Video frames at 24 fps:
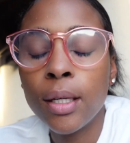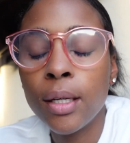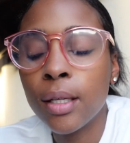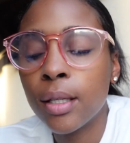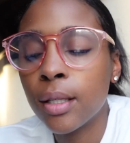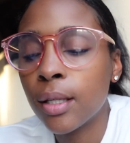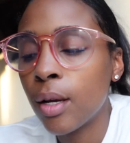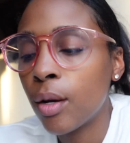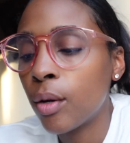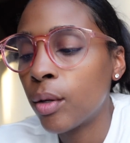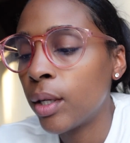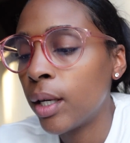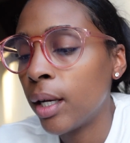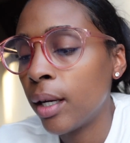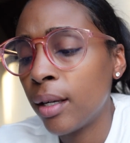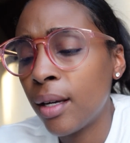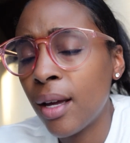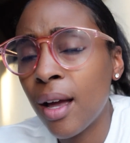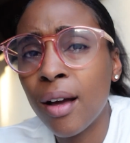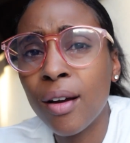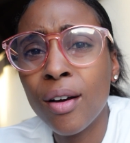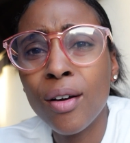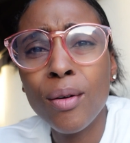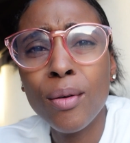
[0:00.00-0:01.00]
So yeah,
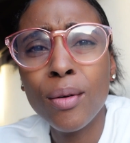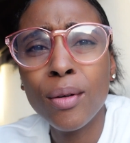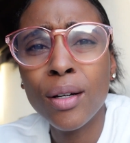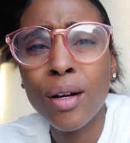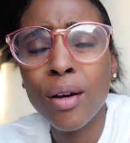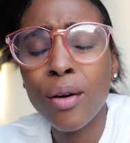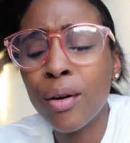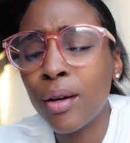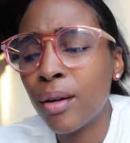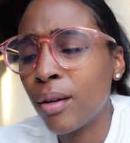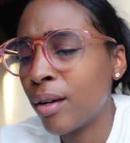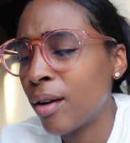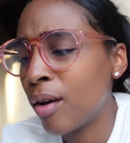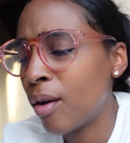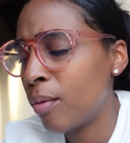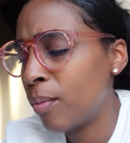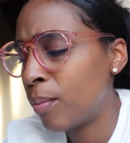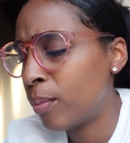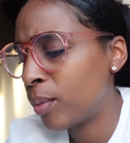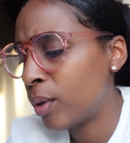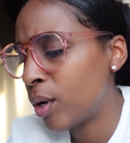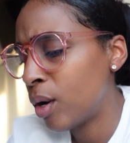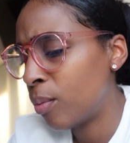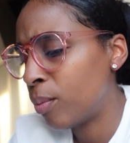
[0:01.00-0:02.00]
y'all go go go
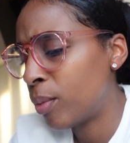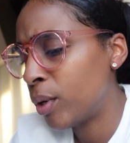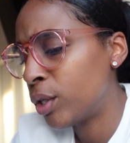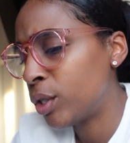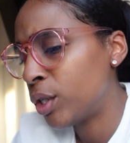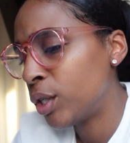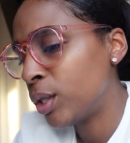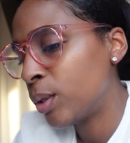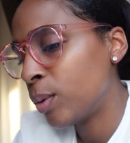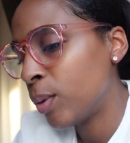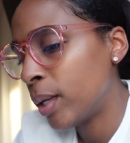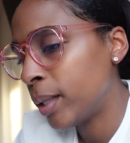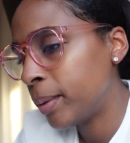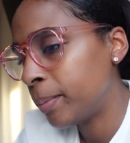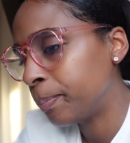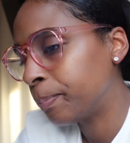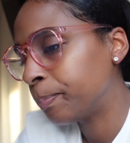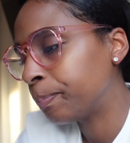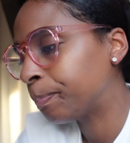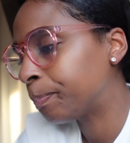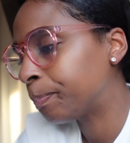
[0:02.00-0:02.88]
go purchase one.